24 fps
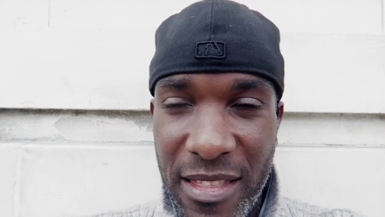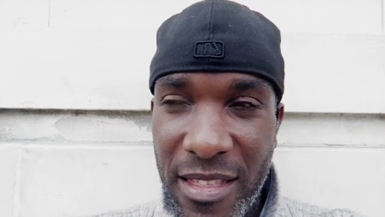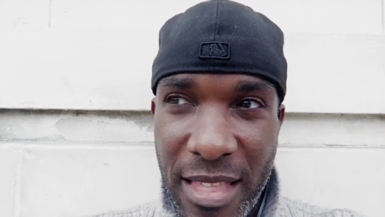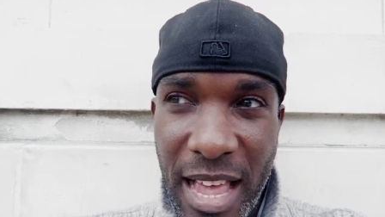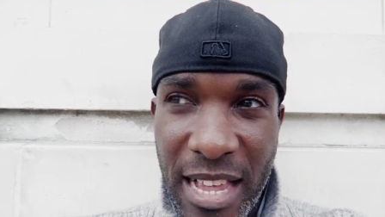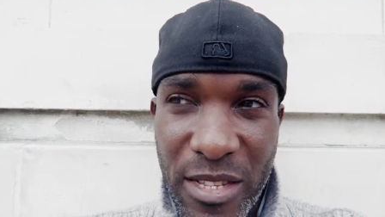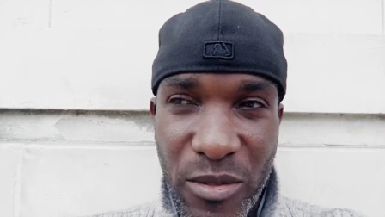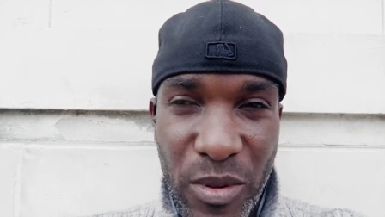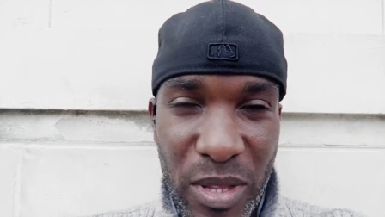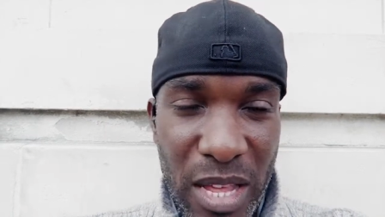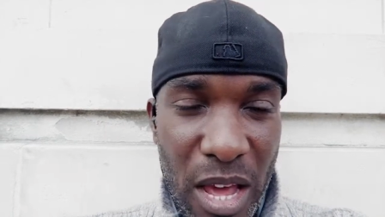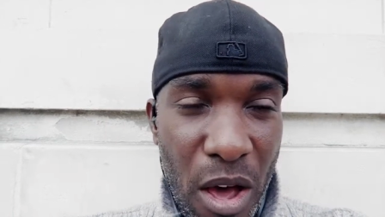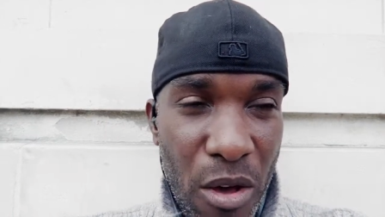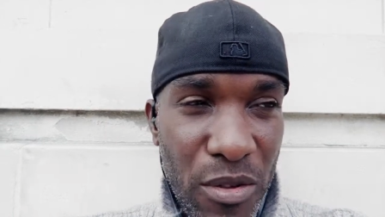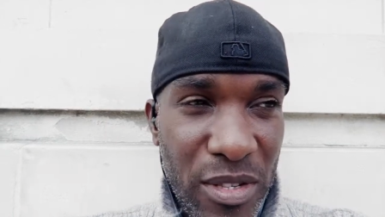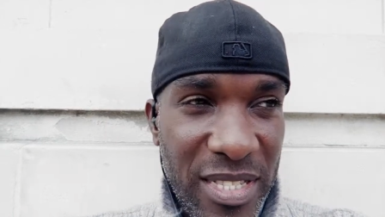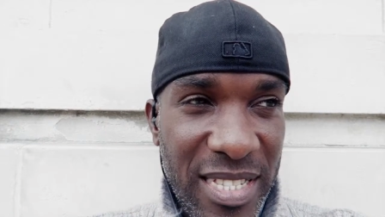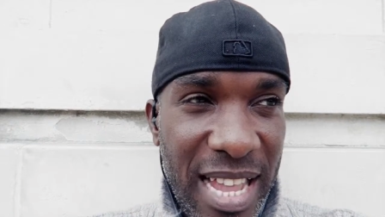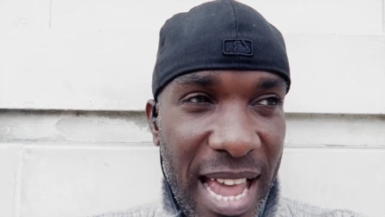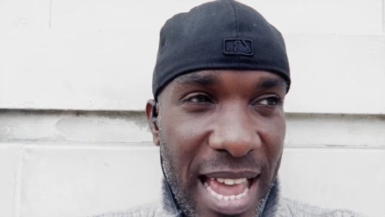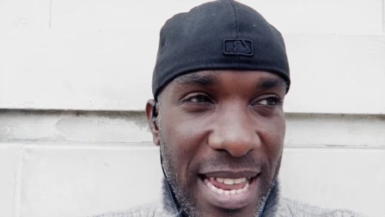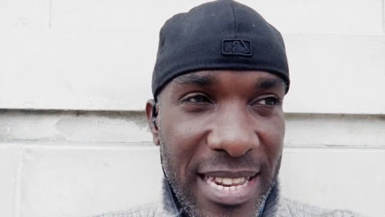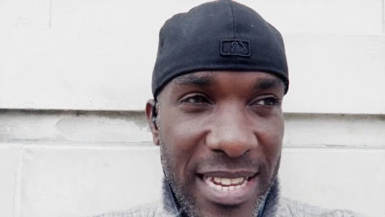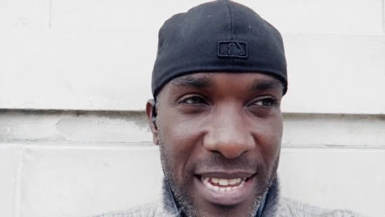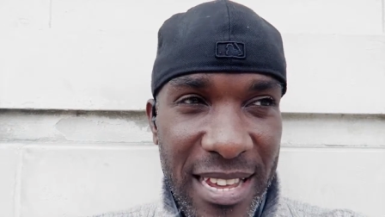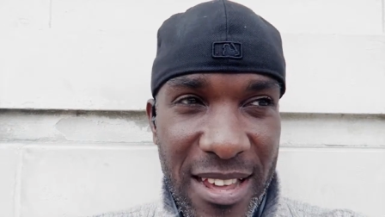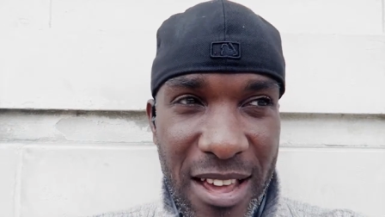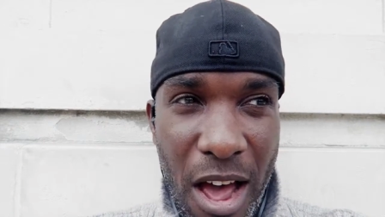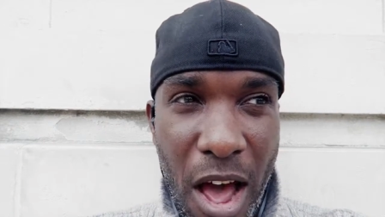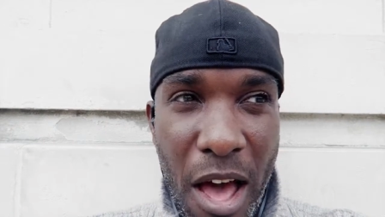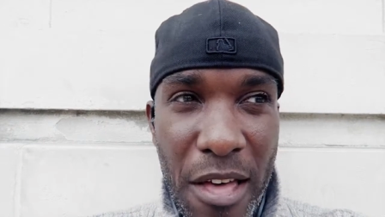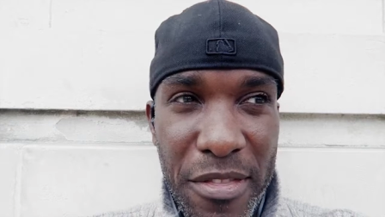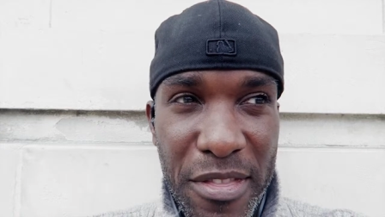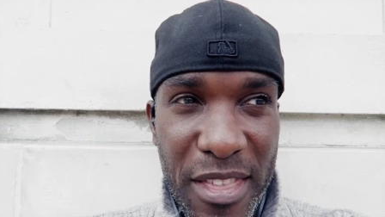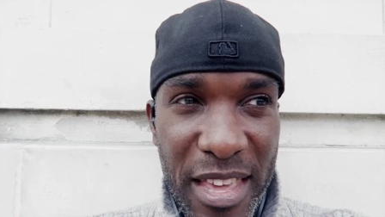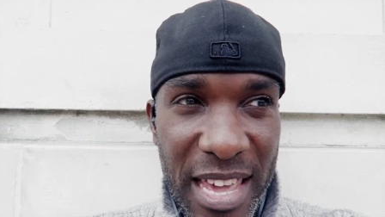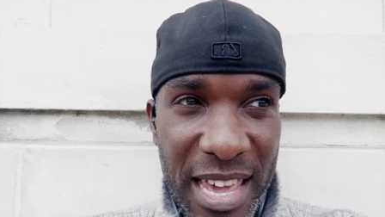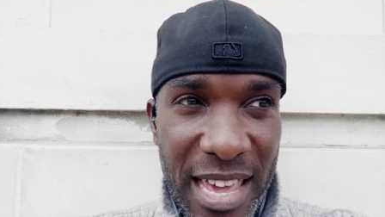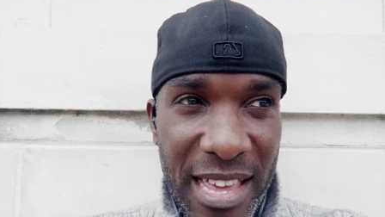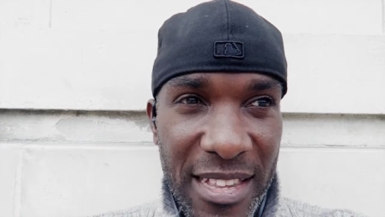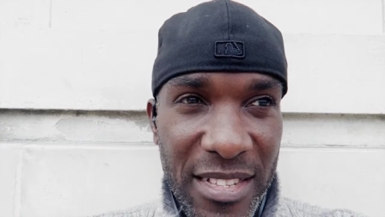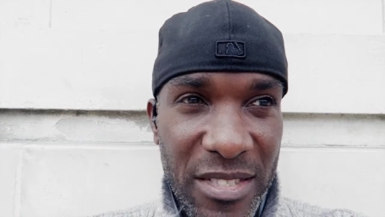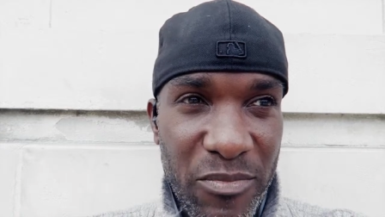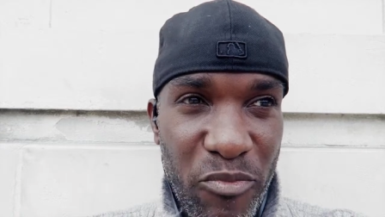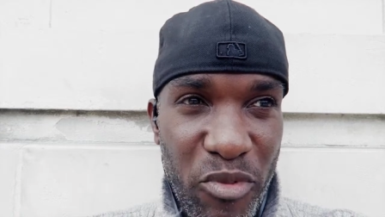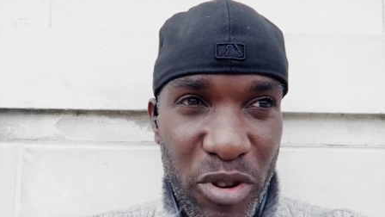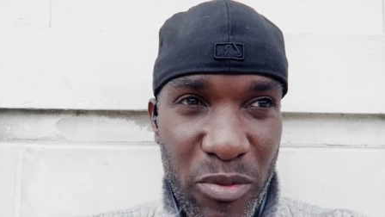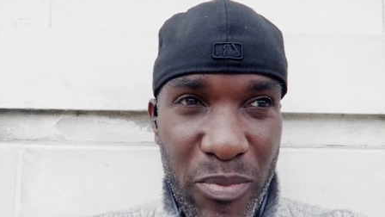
that's what the whole standing guard thing is